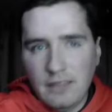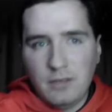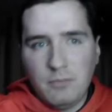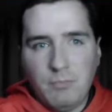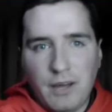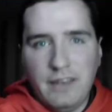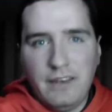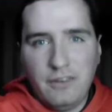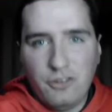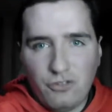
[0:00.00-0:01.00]
But
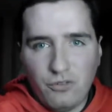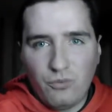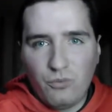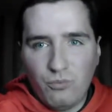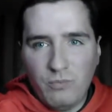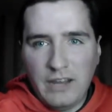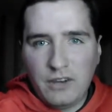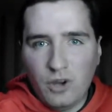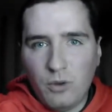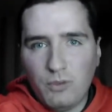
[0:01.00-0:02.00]
make
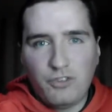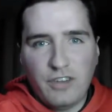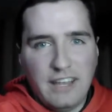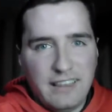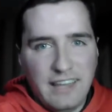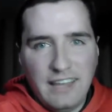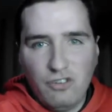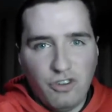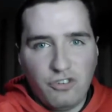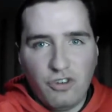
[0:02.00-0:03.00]
no mistake, they
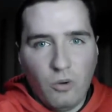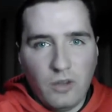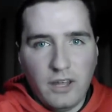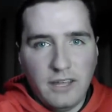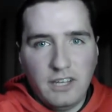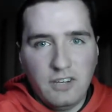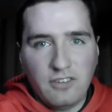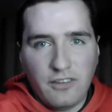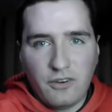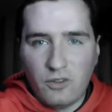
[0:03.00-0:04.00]
just don't like each
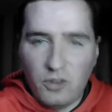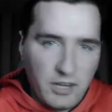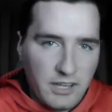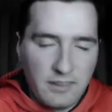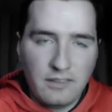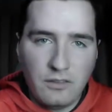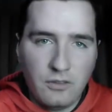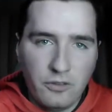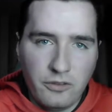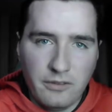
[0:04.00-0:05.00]
other. Look at
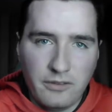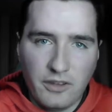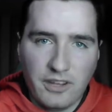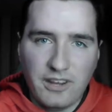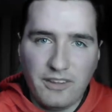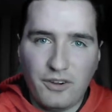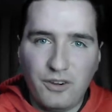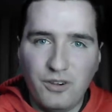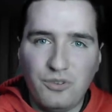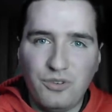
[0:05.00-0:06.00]
other
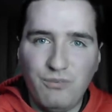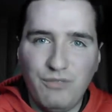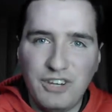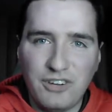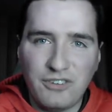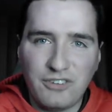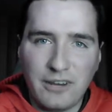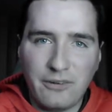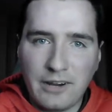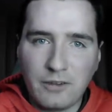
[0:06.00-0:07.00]
YouTube videos
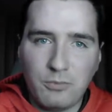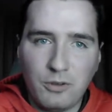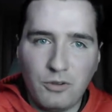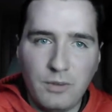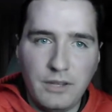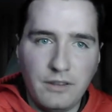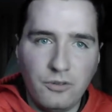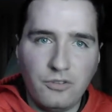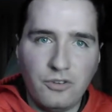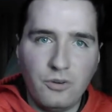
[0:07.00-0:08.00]
on wrecks between
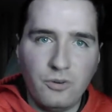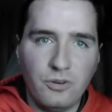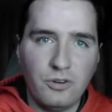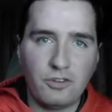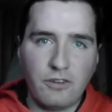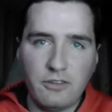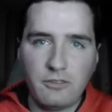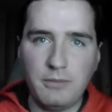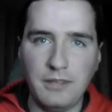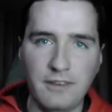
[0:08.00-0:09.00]
those two.
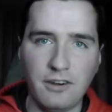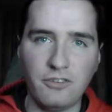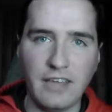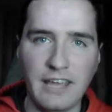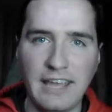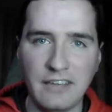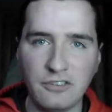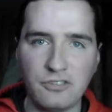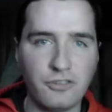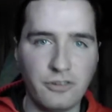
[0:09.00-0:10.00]
Trust me, there's a
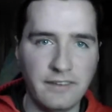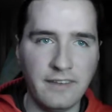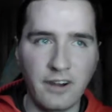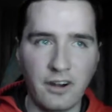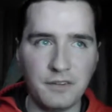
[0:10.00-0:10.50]
history there.